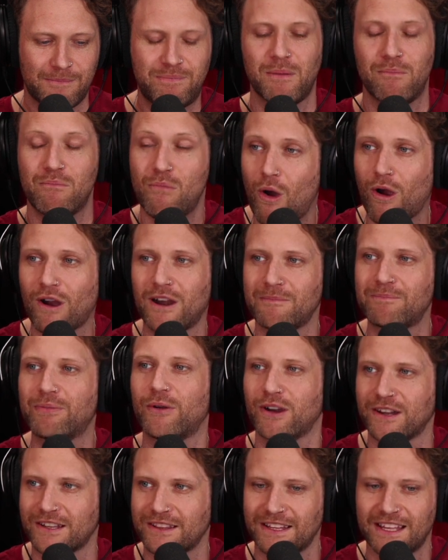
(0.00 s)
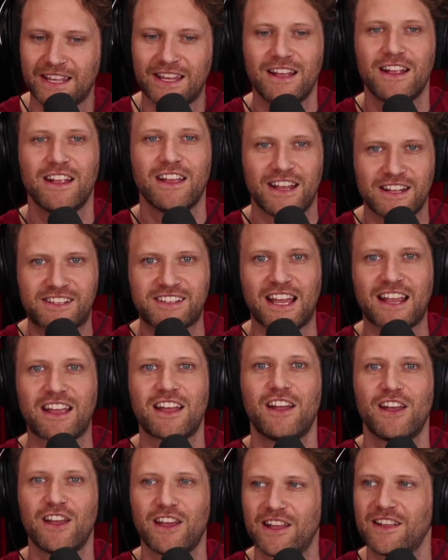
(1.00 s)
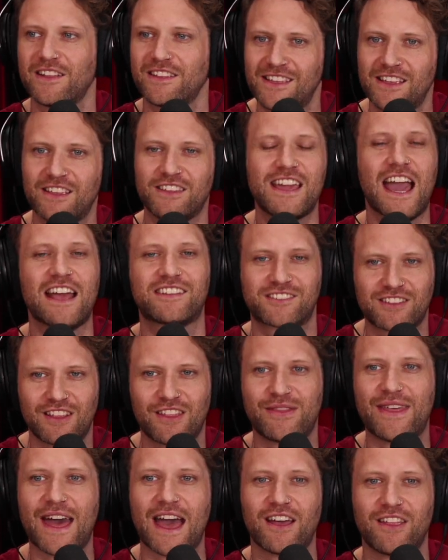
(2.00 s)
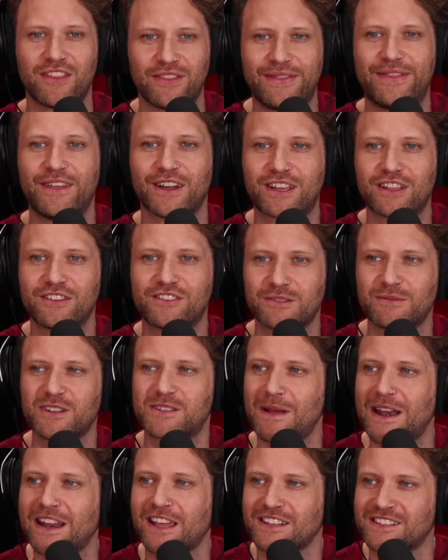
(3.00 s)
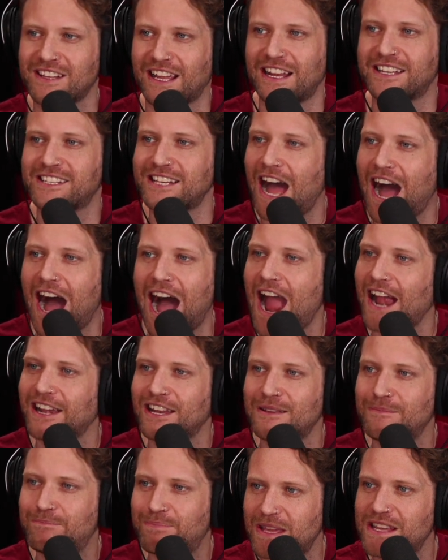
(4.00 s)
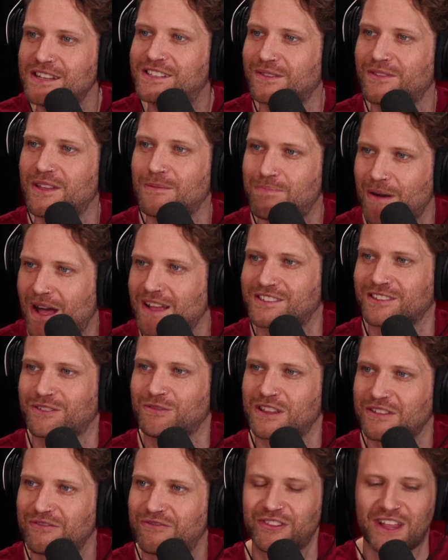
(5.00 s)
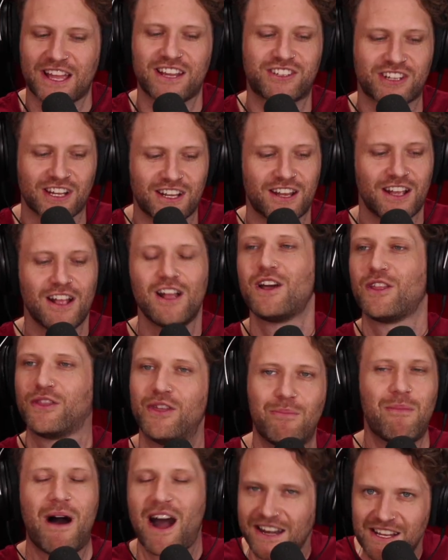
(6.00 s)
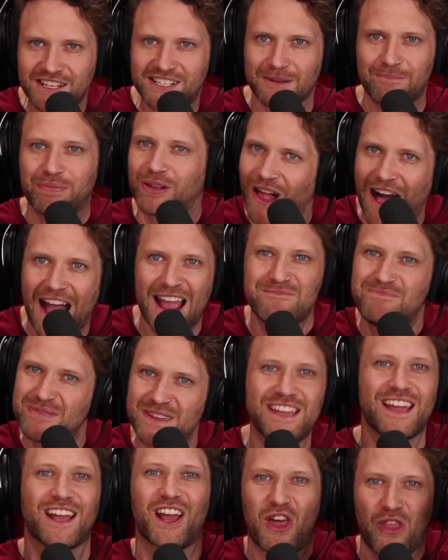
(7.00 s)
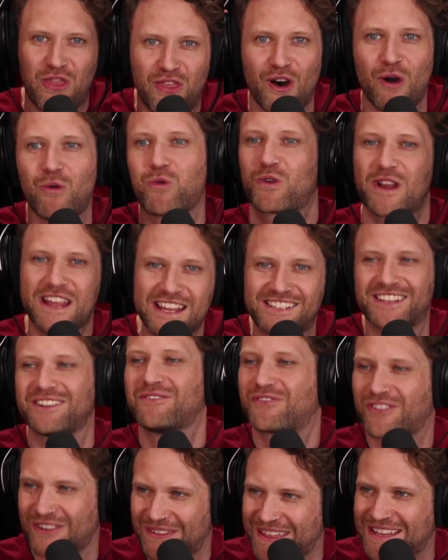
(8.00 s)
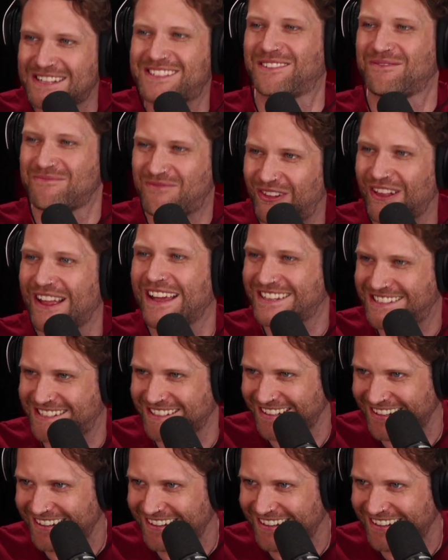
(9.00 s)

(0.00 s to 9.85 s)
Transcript: But more importantly, it's like, yes, the consumer spending is like a tiny piece of the puzzle with inflation, the money supply being the reason for this inflation.